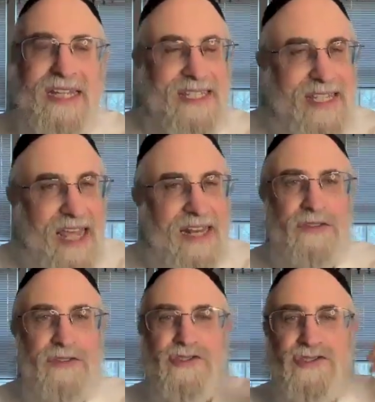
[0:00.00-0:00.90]
Instead,
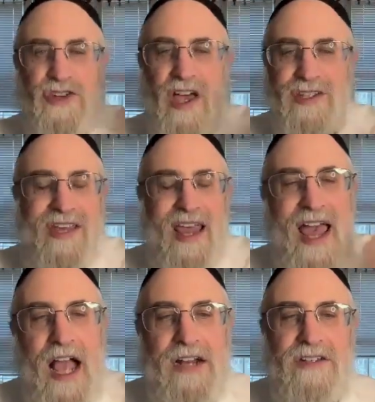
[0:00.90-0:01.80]
he just
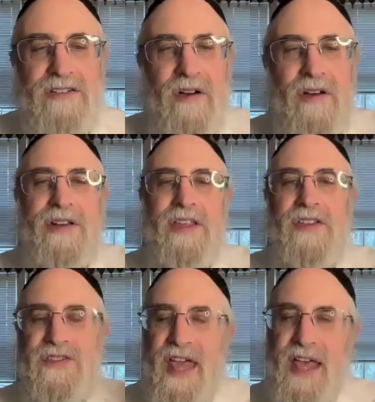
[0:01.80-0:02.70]
acted on his